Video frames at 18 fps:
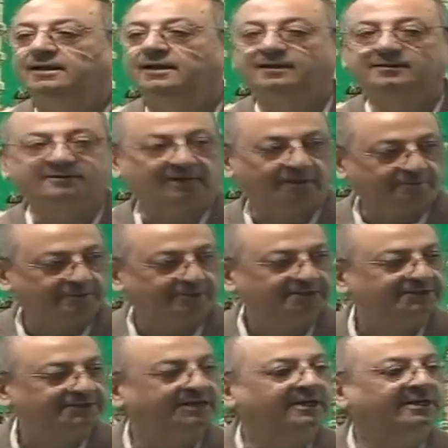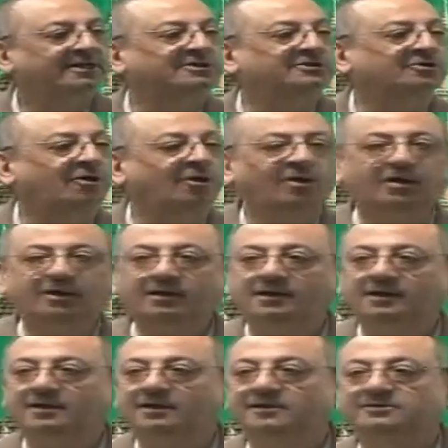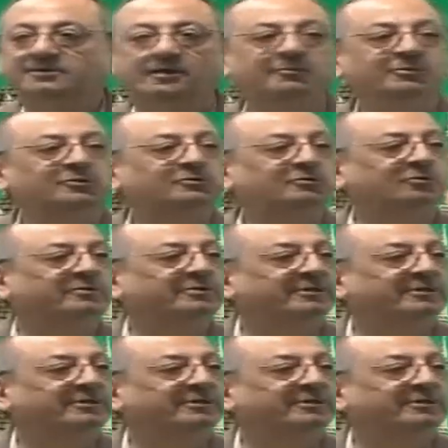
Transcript: uh, tamiz and it is called tamizu